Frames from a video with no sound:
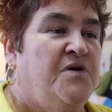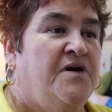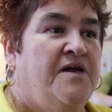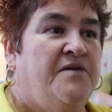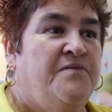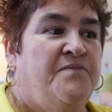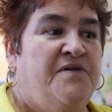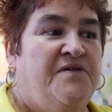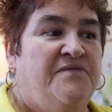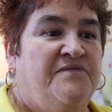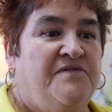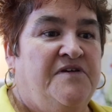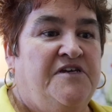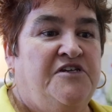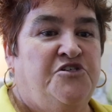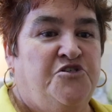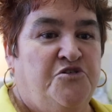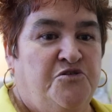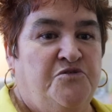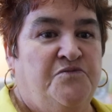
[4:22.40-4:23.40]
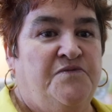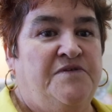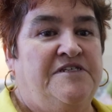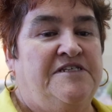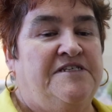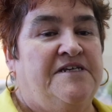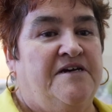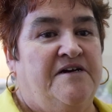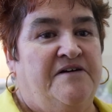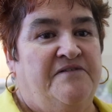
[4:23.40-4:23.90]
I had a bit of an issue with
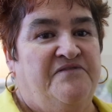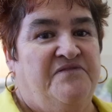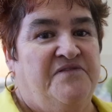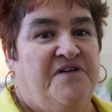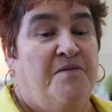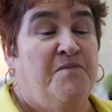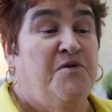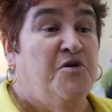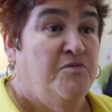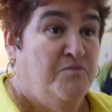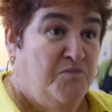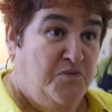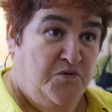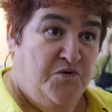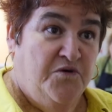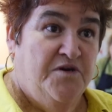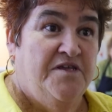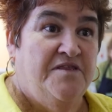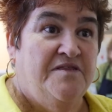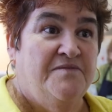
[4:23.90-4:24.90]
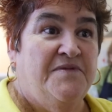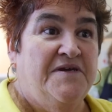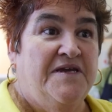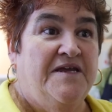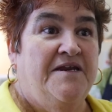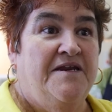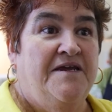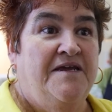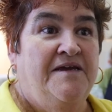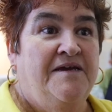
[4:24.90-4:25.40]
staff coming on board in the
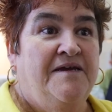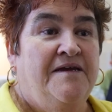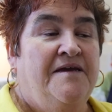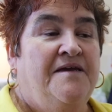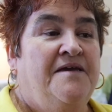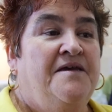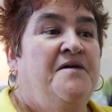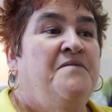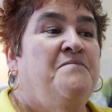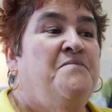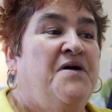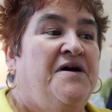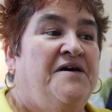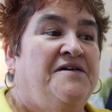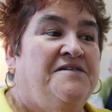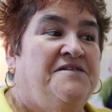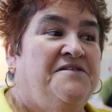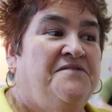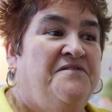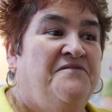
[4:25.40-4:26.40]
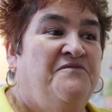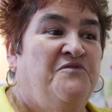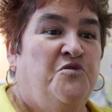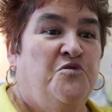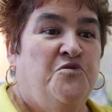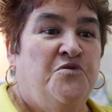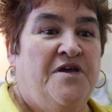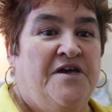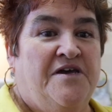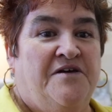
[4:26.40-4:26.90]
beginning, but they've
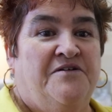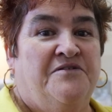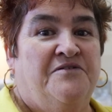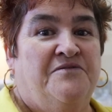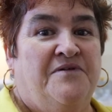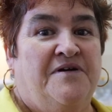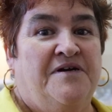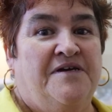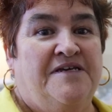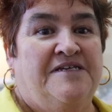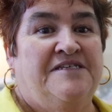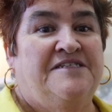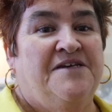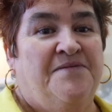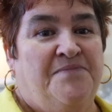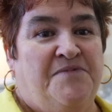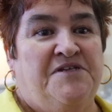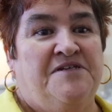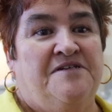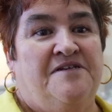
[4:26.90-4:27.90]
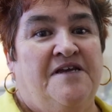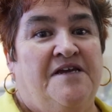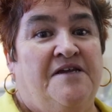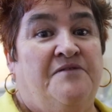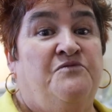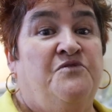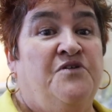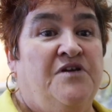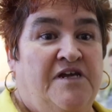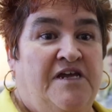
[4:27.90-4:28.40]
all now accepted
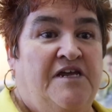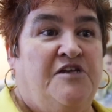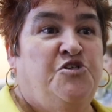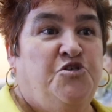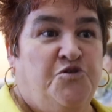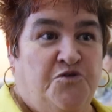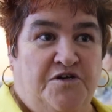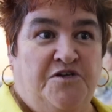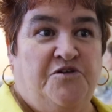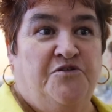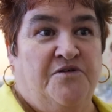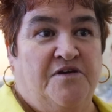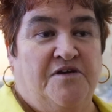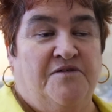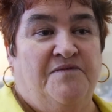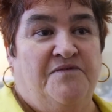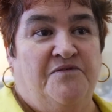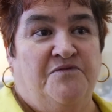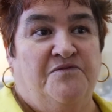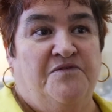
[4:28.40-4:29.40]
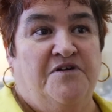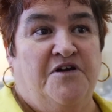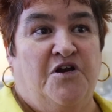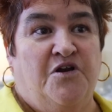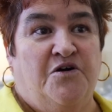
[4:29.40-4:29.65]
and really enjoy doing it with all the